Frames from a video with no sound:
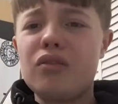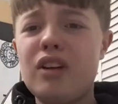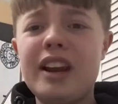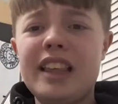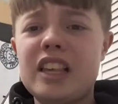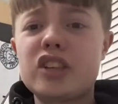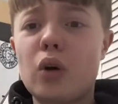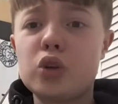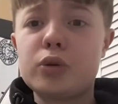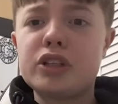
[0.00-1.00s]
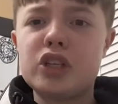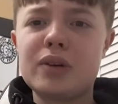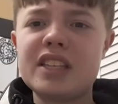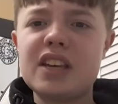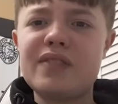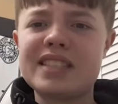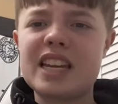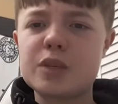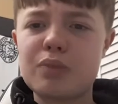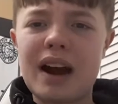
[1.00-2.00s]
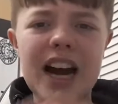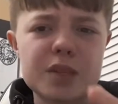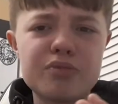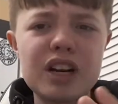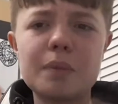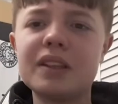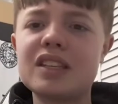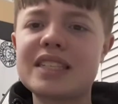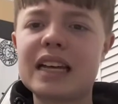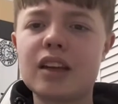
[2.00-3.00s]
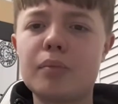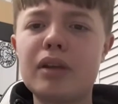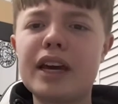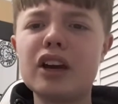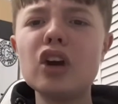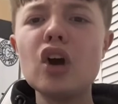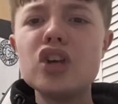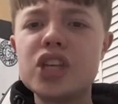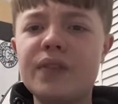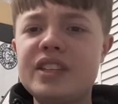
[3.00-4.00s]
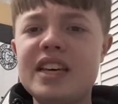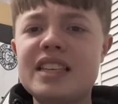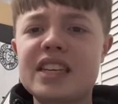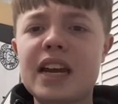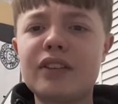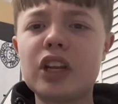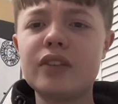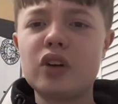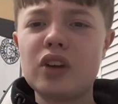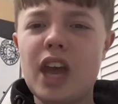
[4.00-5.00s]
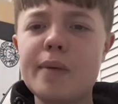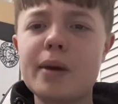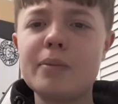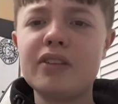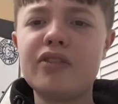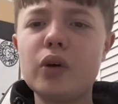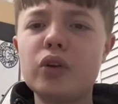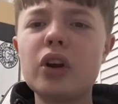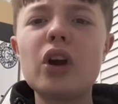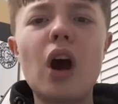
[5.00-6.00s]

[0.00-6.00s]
really, this whole 2020. I think Dennis Pratt has really been the stand-up player, so if Dennis can have another good game in midfield.